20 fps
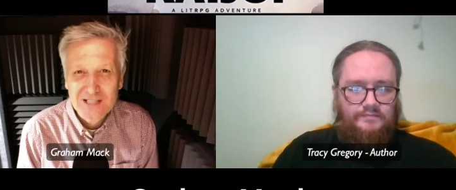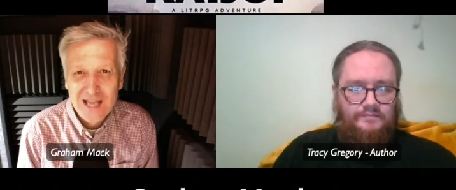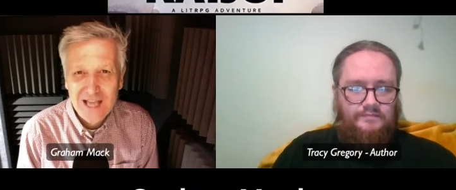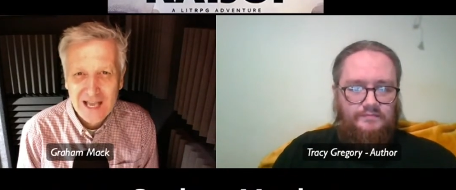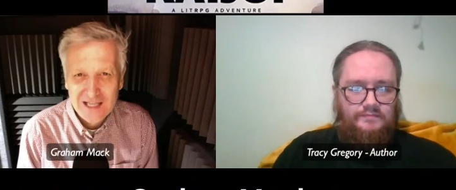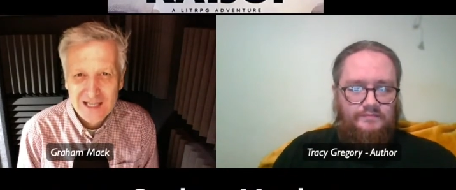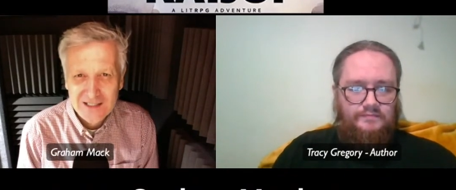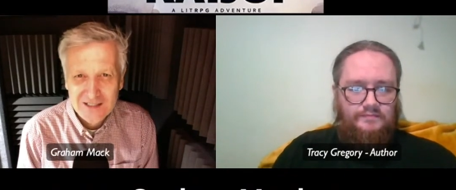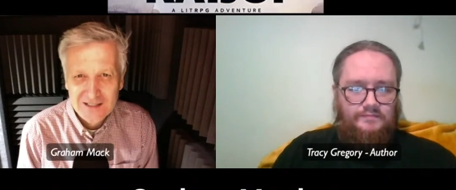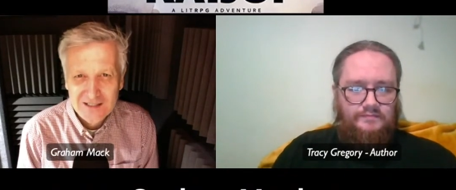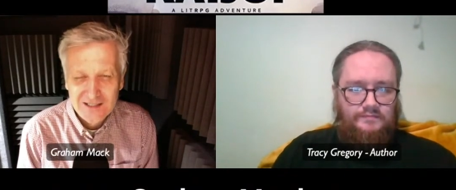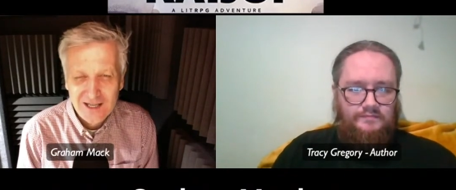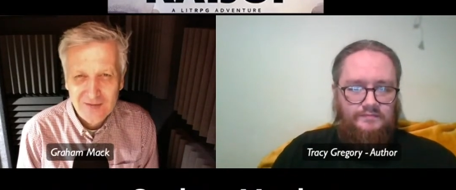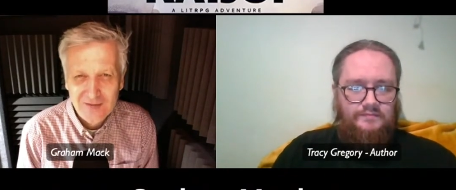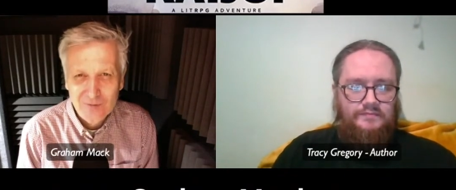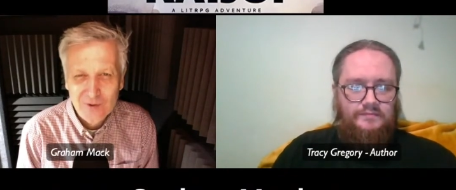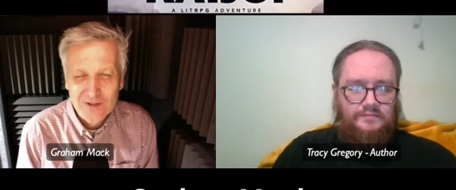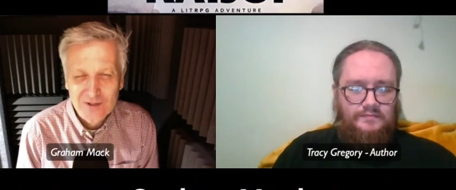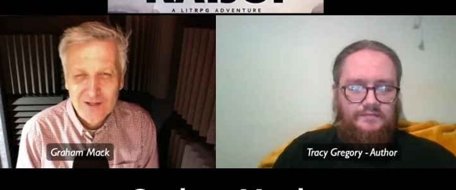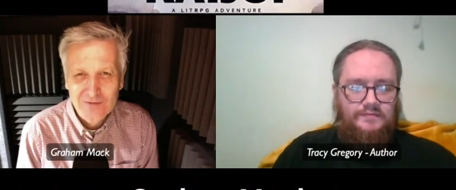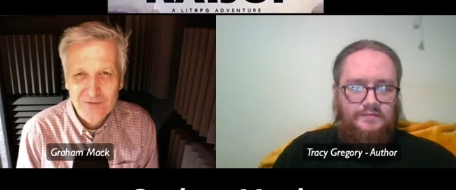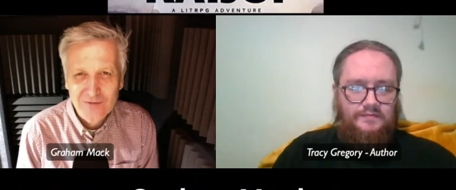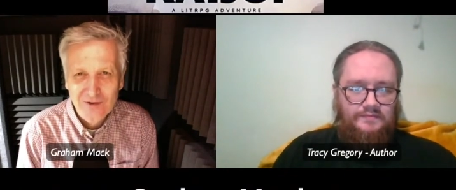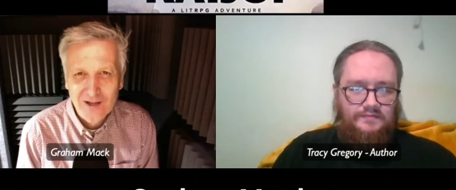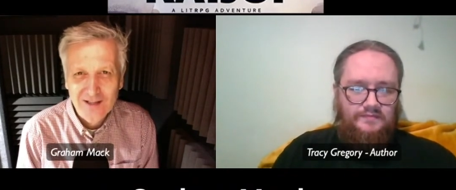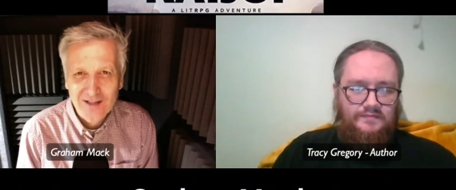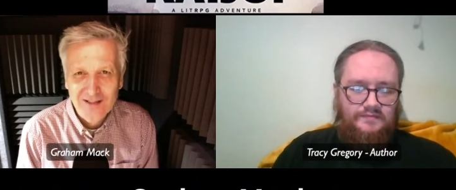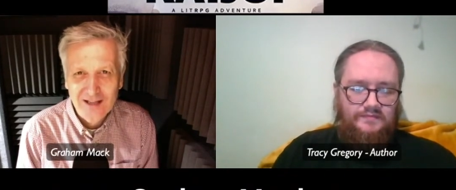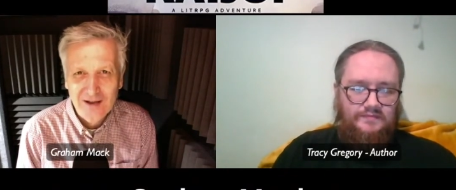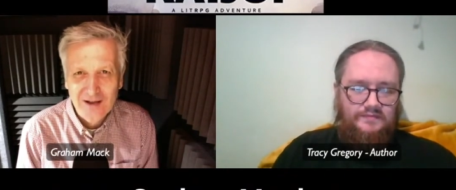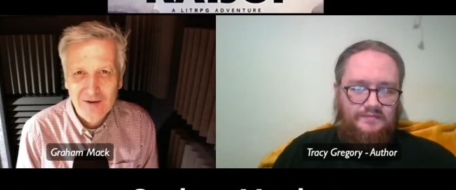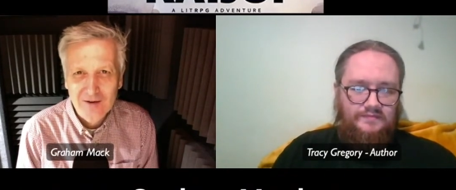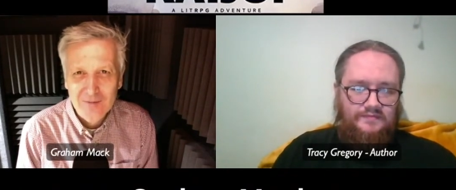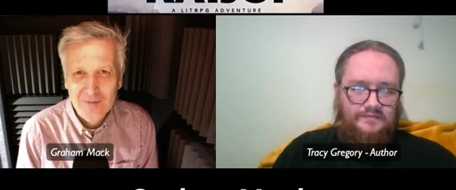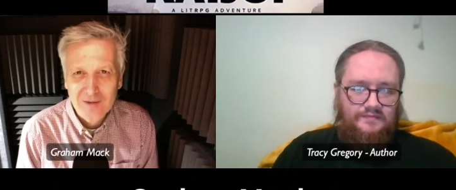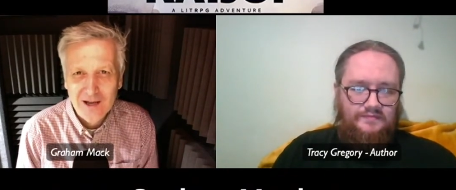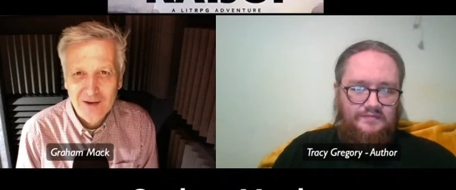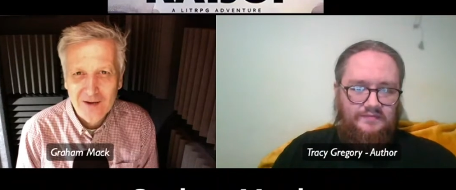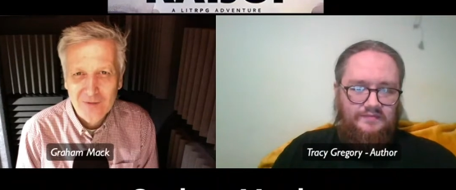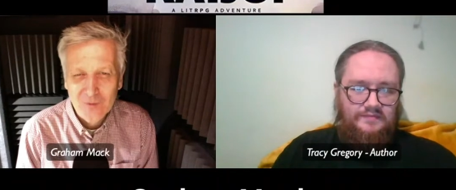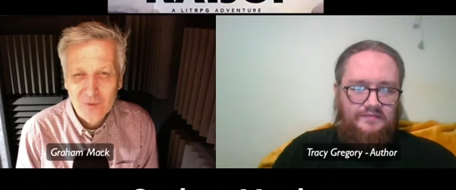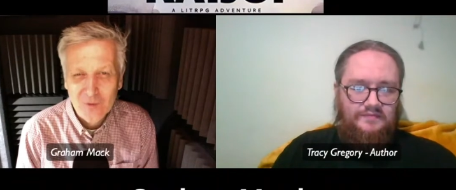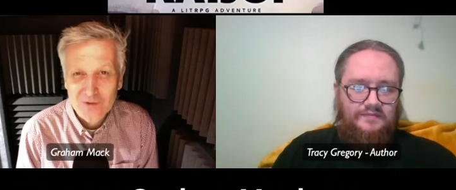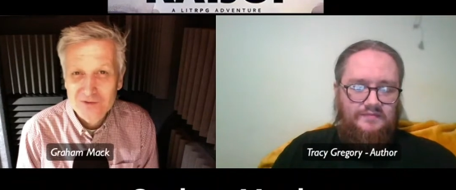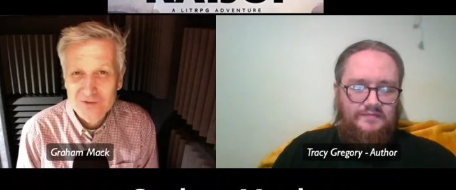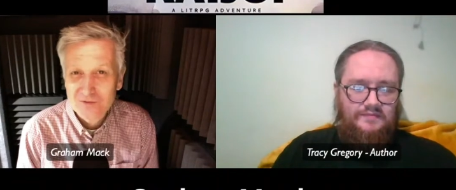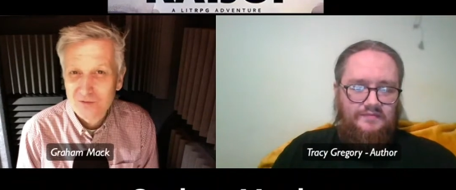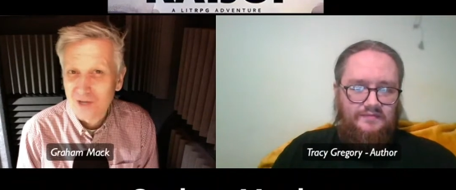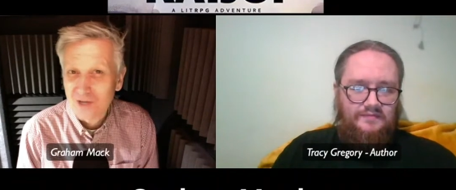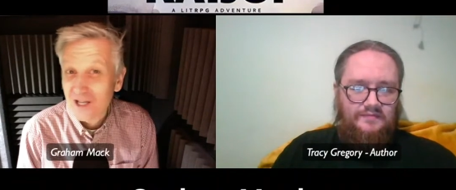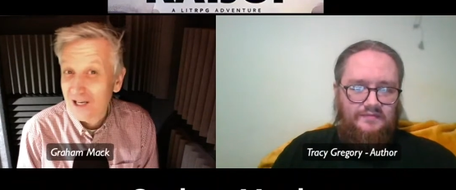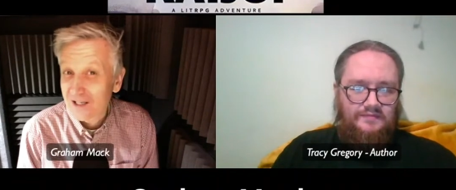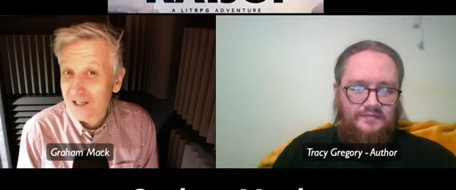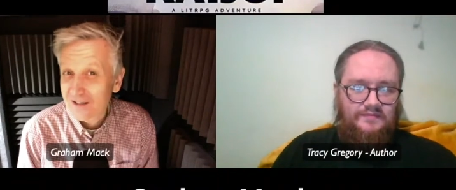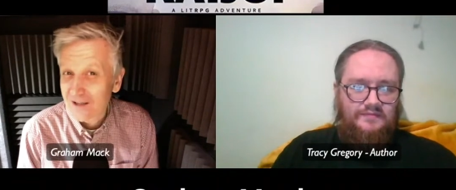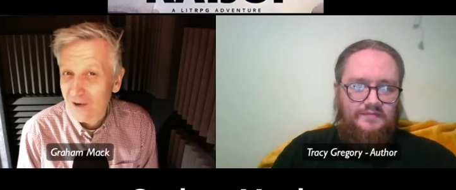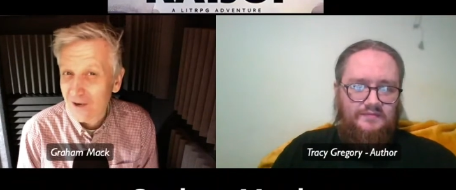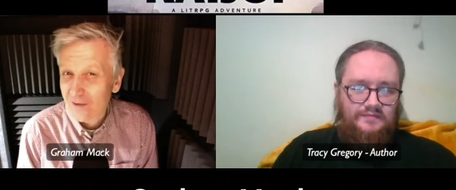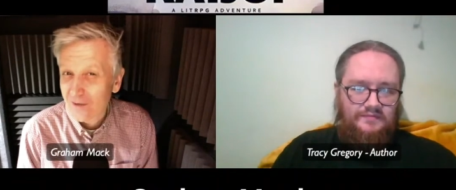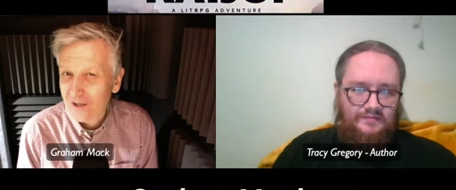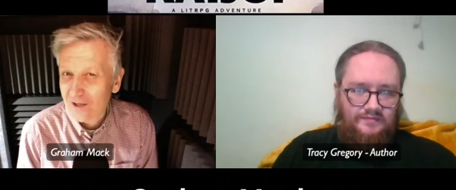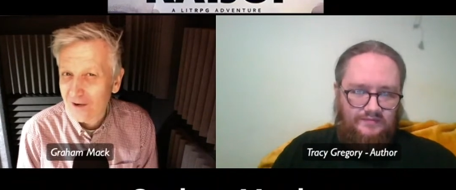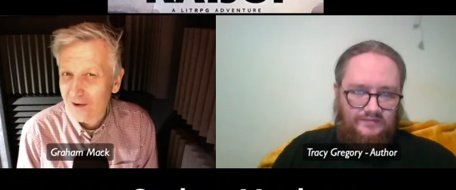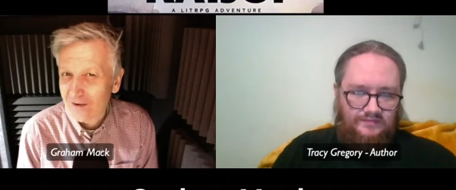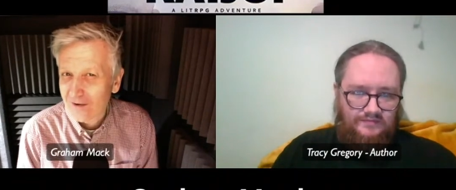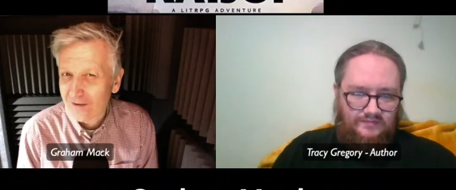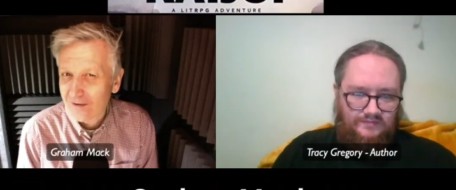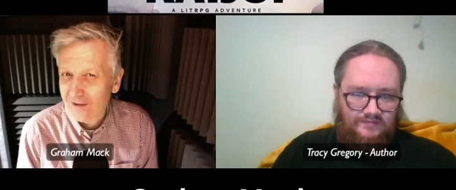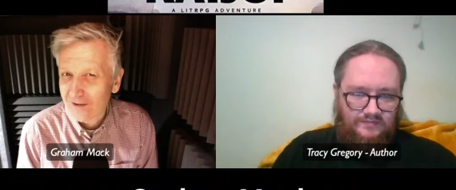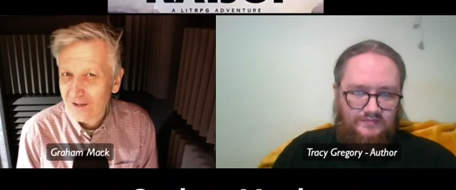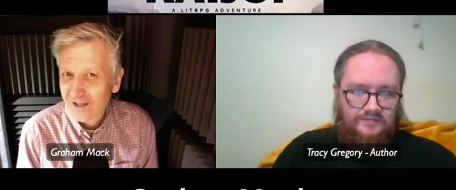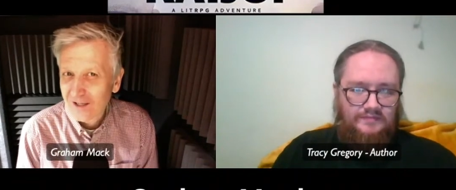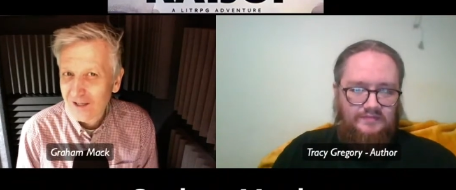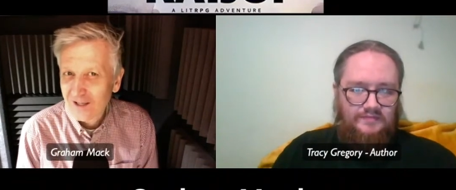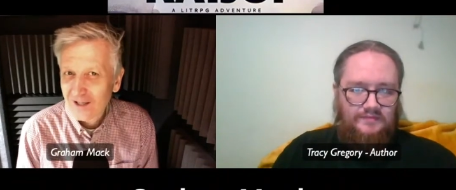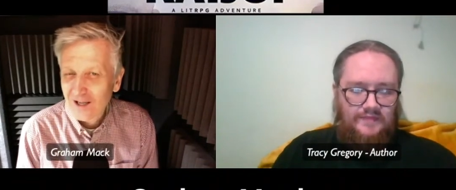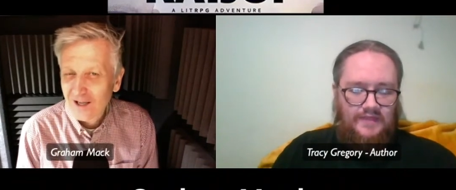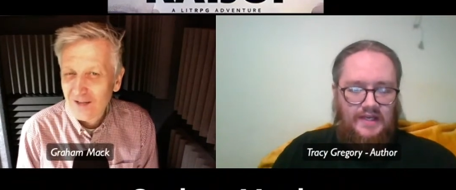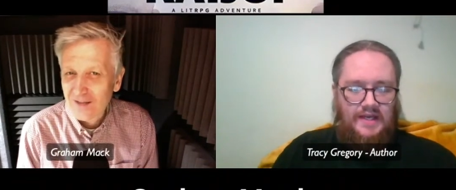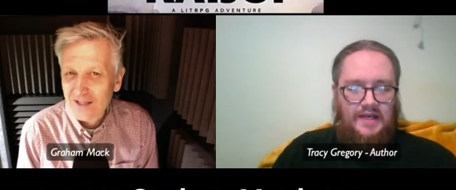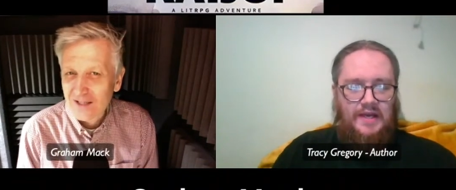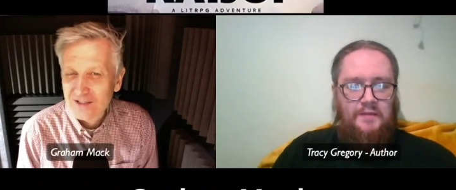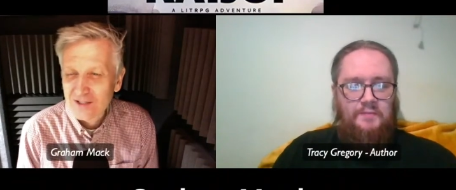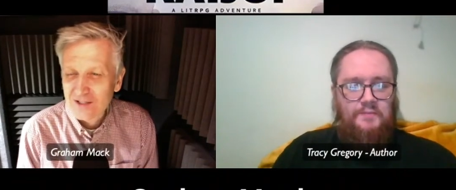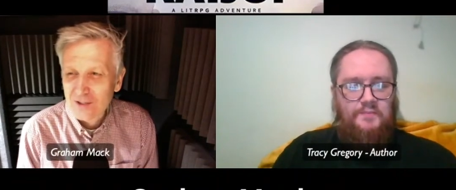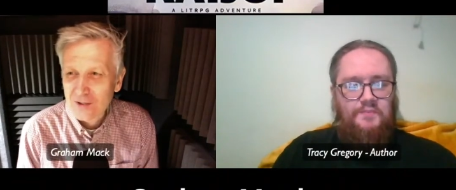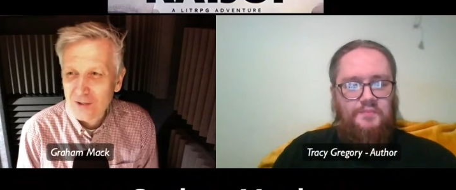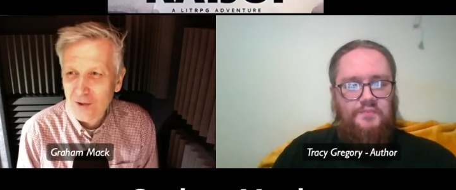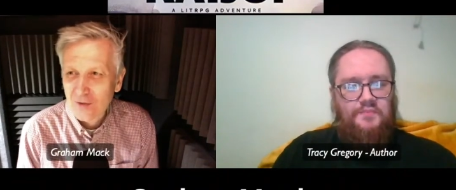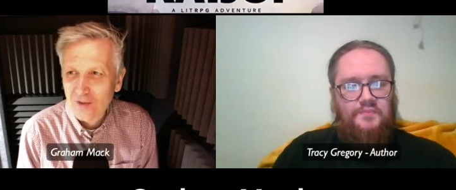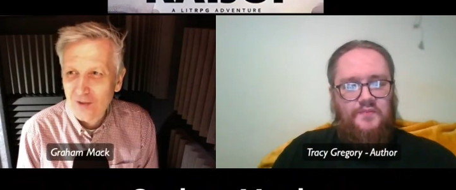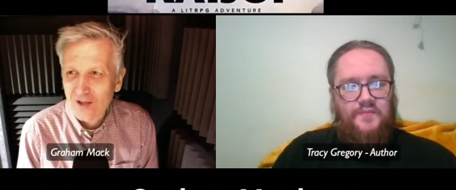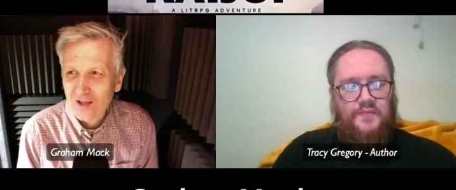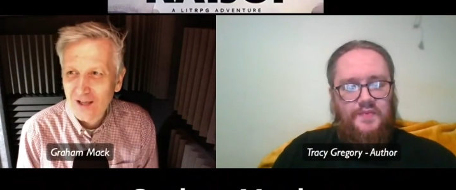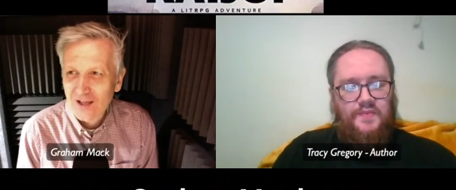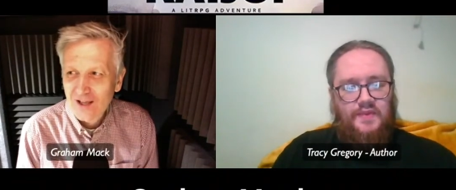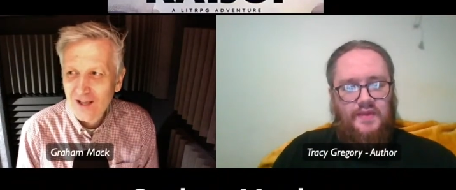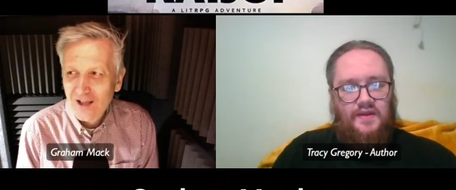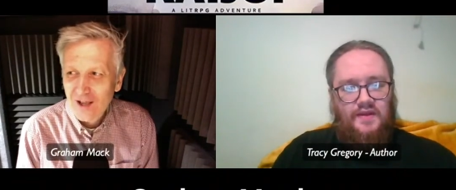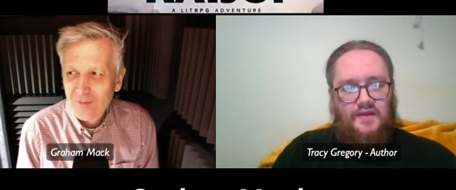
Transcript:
Speaker 1: Yes, and what they find out about what's really going on, and yeah. that's another.